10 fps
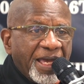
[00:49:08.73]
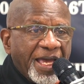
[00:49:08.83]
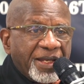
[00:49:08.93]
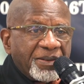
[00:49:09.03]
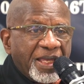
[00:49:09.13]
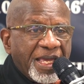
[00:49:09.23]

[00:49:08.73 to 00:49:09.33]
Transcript: And